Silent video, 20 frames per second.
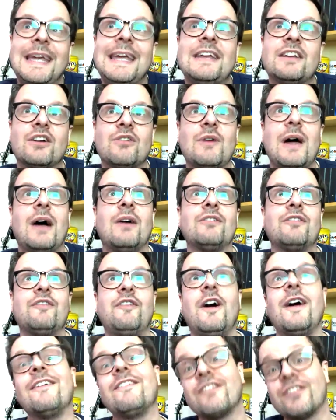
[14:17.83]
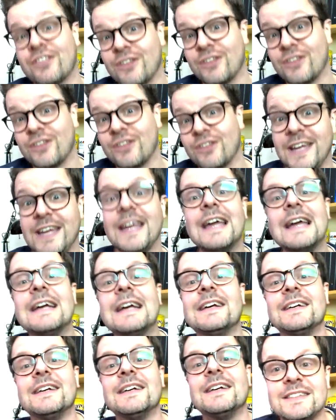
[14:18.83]
eat around 5:30,
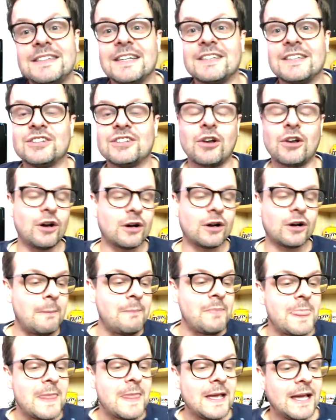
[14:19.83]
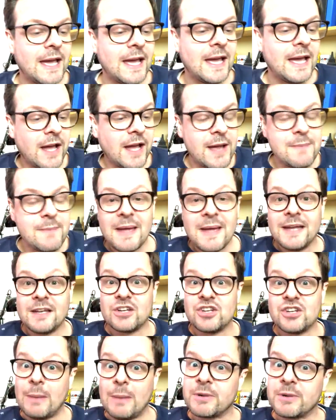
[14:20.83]
6 o'clock. And I made a
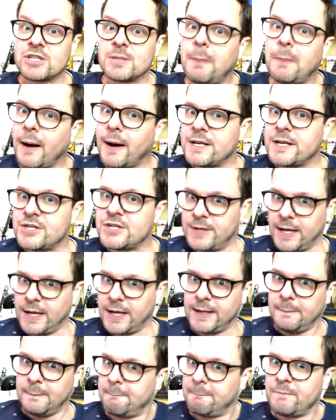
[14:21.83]
shepherd's pie today.